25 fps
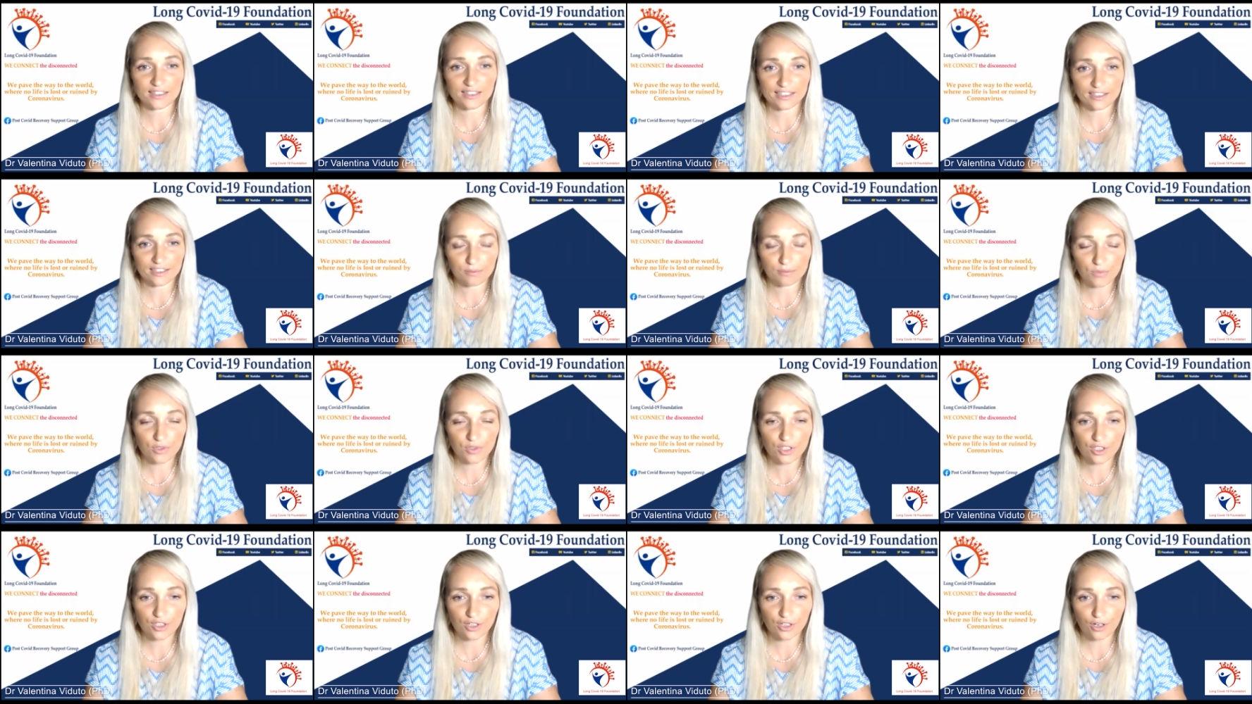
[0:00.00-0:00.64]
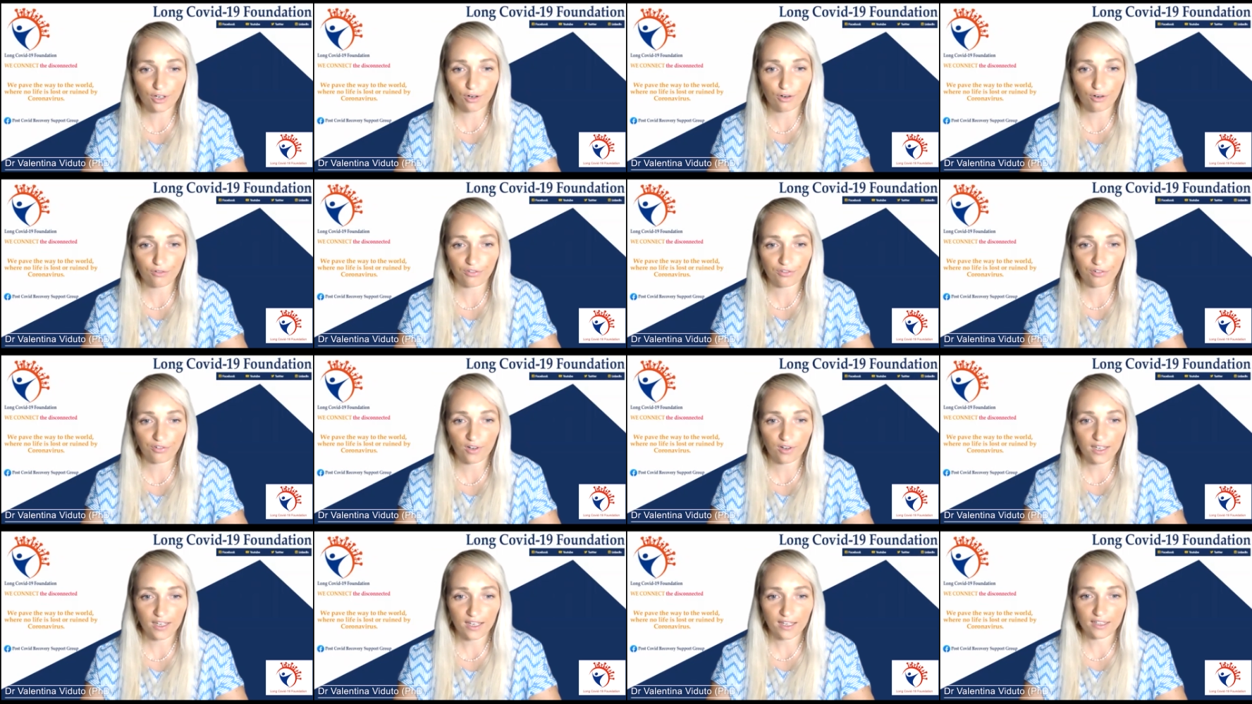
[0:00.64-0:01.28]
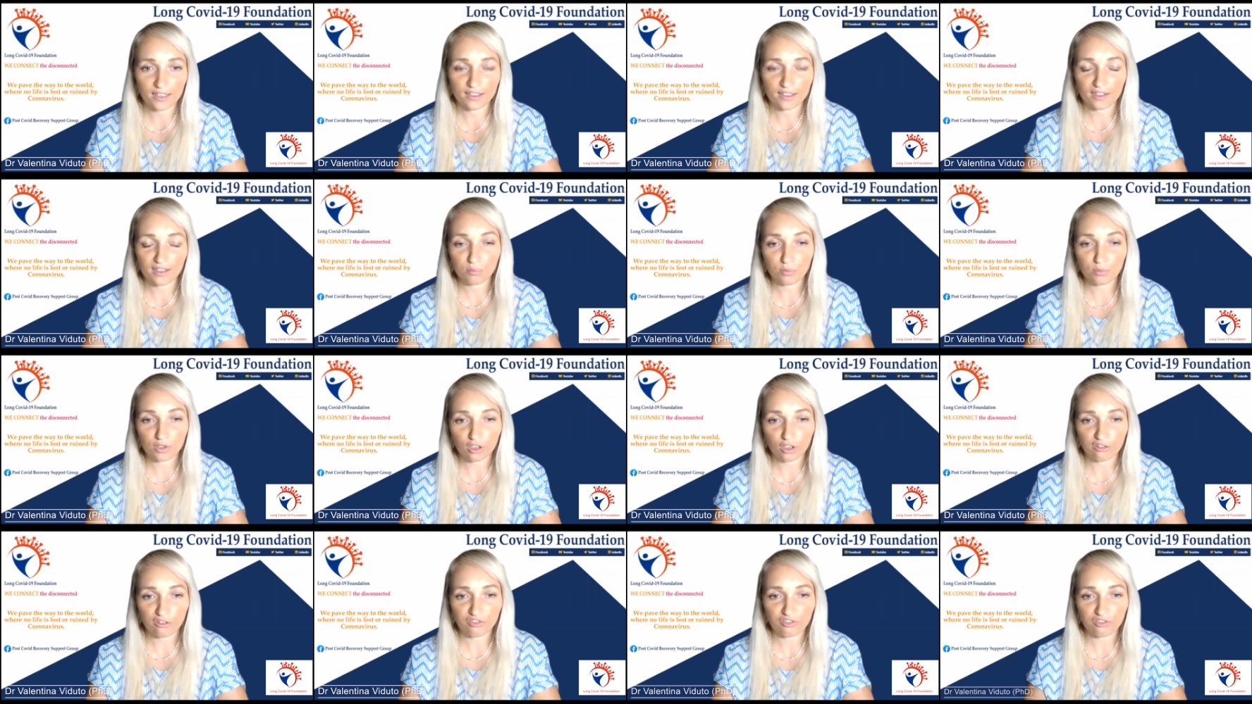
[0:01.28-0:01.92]
terms of
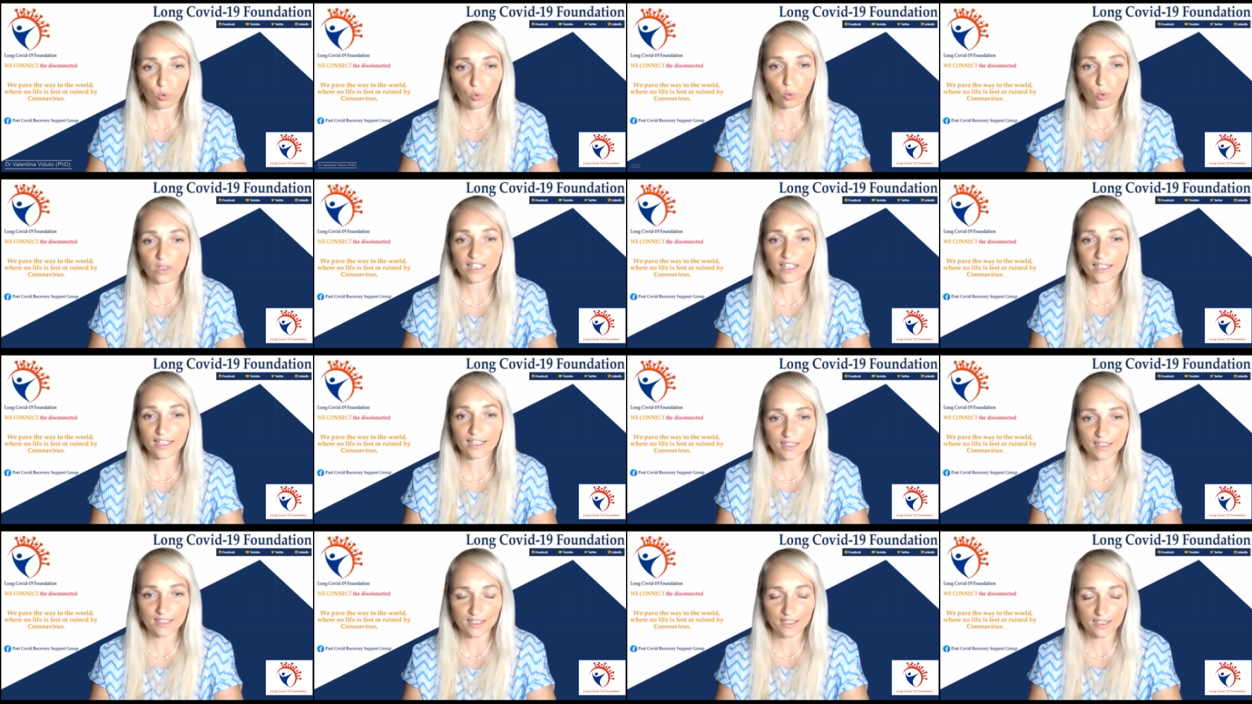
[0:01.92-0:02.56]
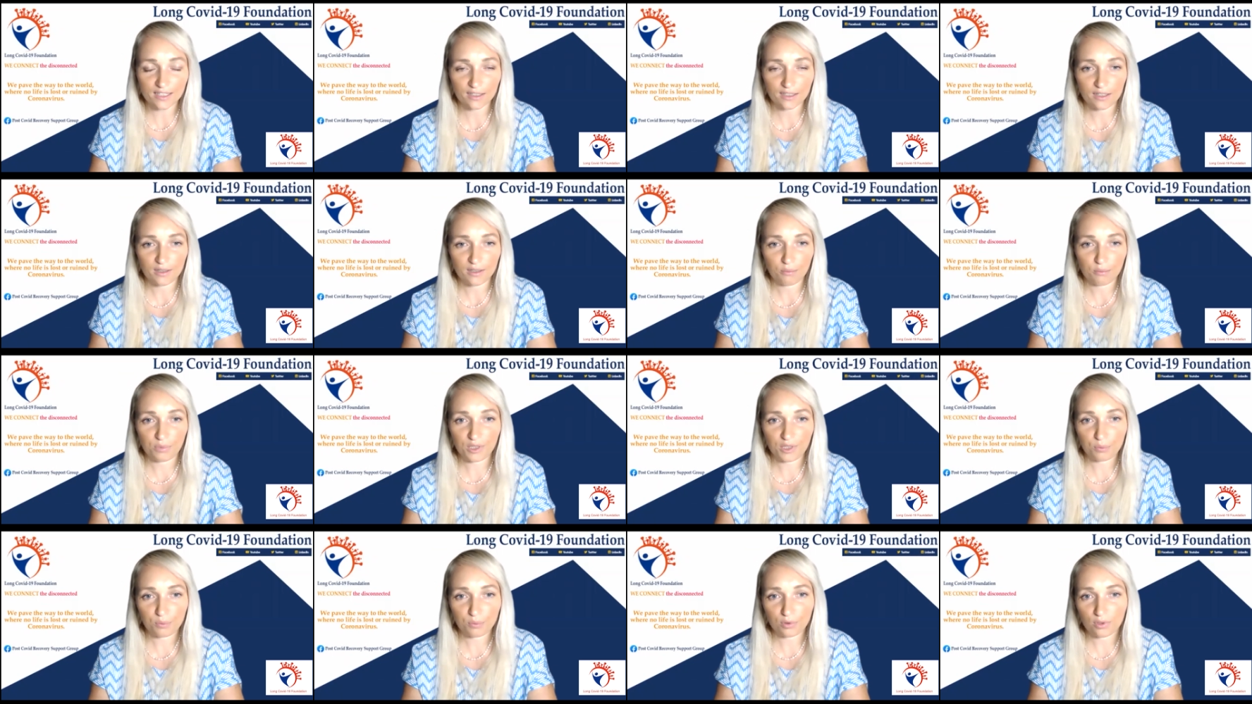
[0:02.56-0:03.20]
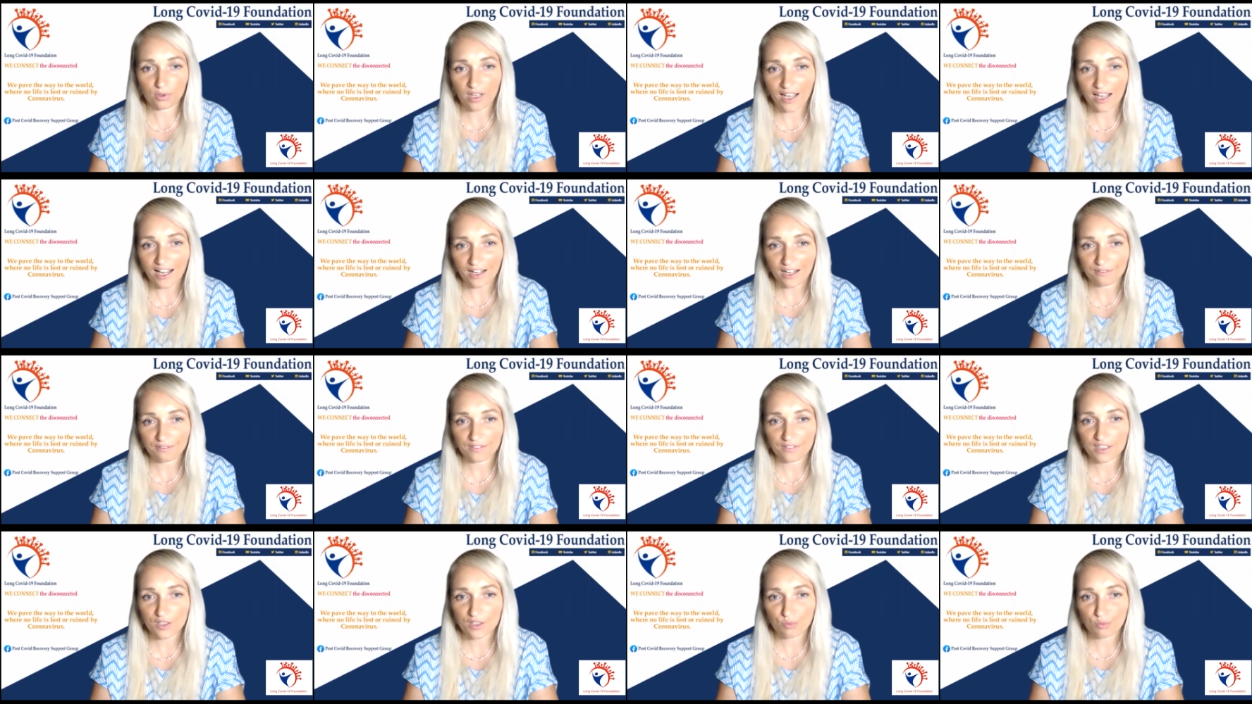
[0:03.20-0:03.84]
number of weeks people
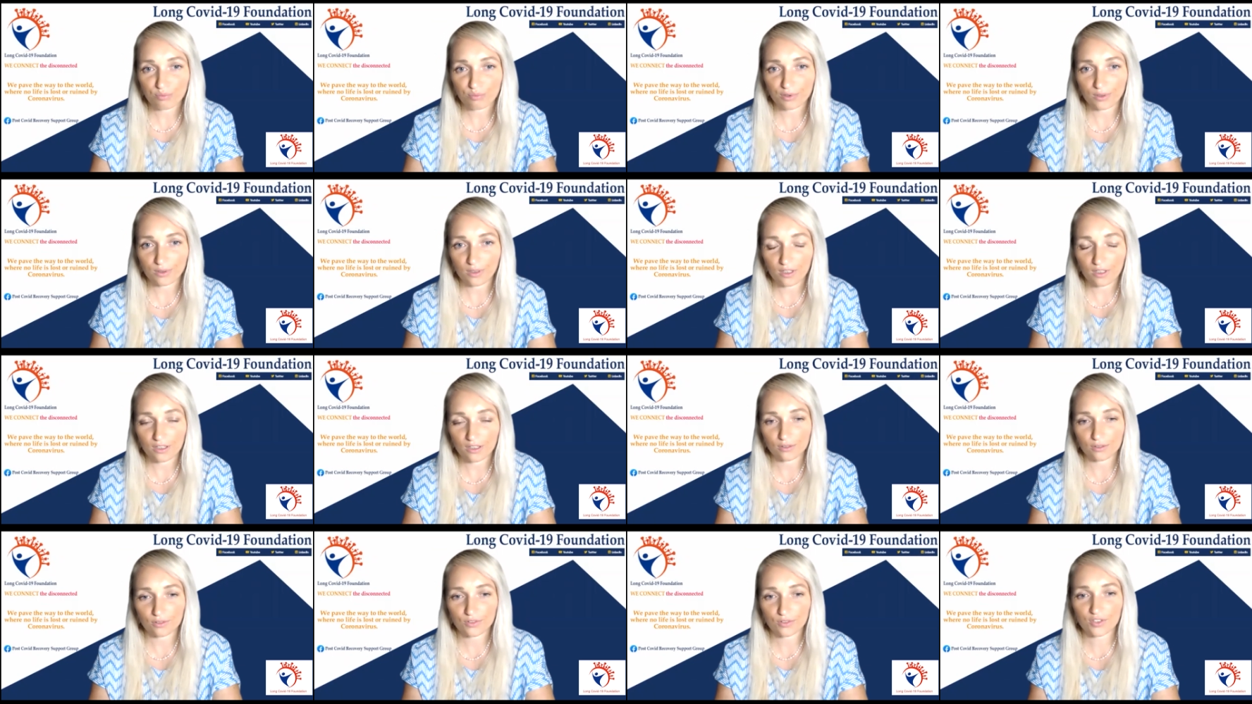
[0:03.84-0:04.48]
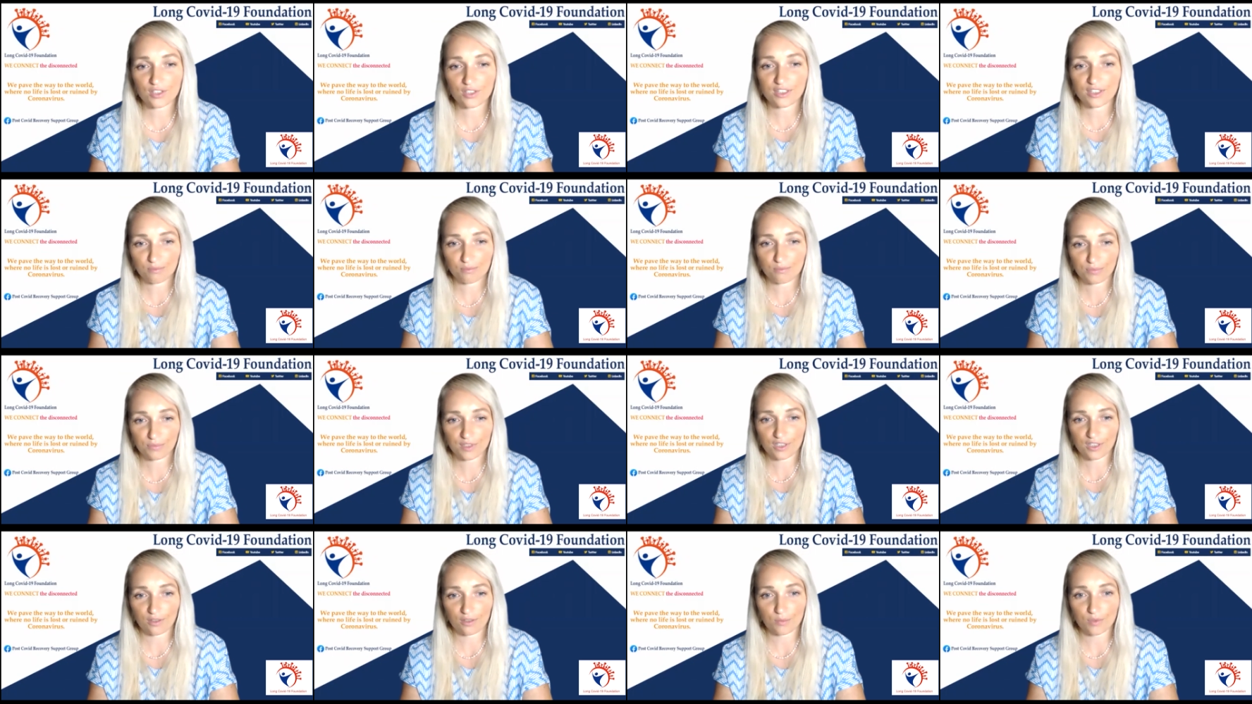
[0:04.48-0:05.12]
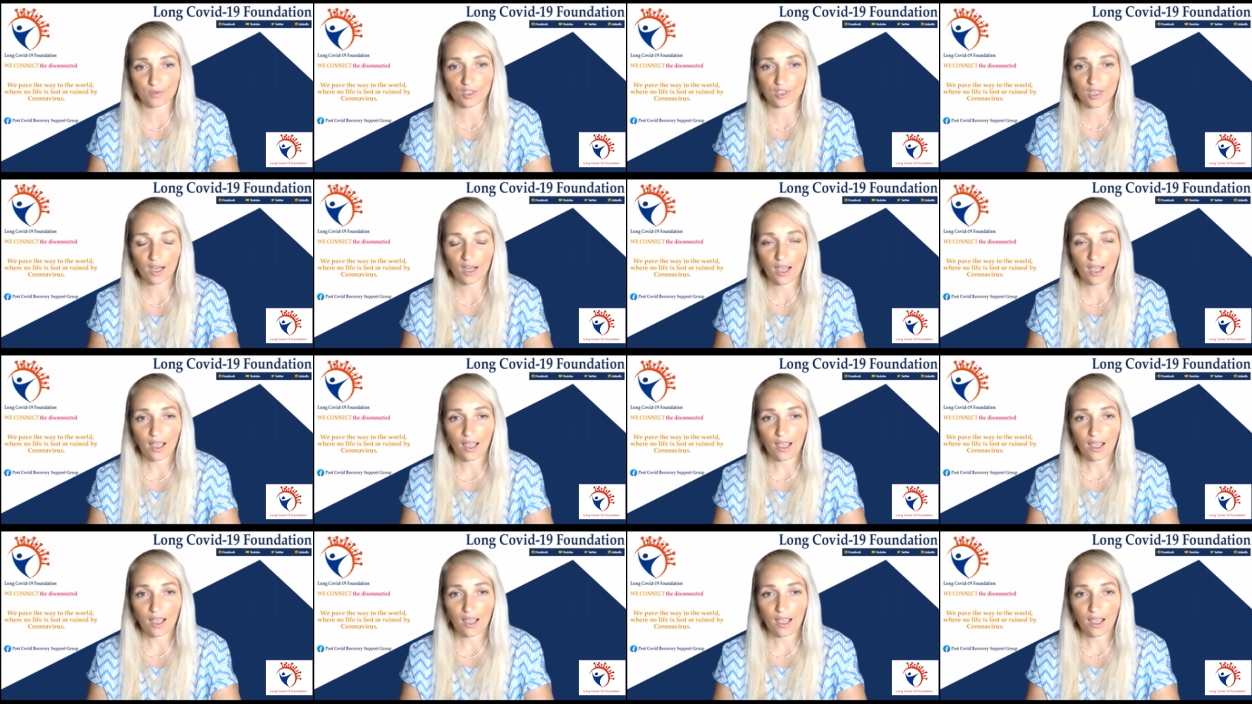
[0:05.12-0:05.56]
have these prolonged symptoms.